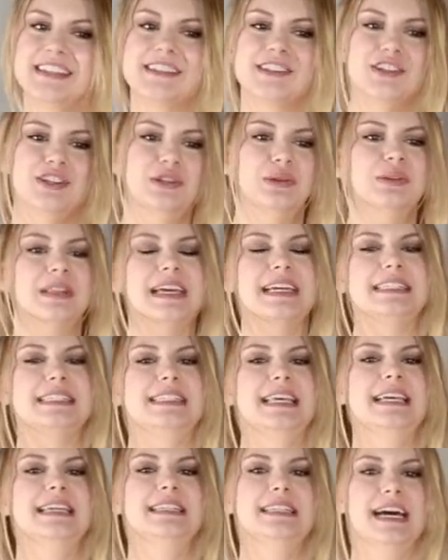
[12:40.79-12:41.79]
is a new like
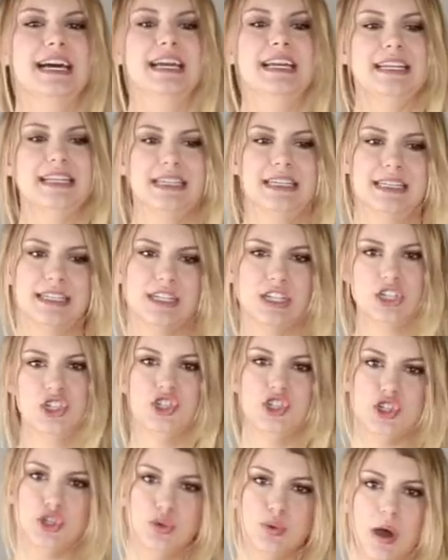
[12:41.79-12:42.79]
date night
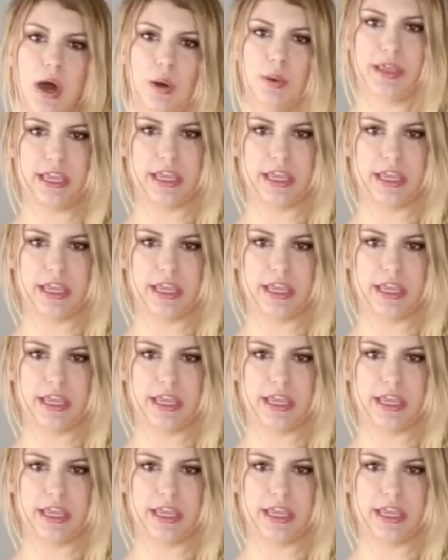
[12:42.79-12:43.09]
duo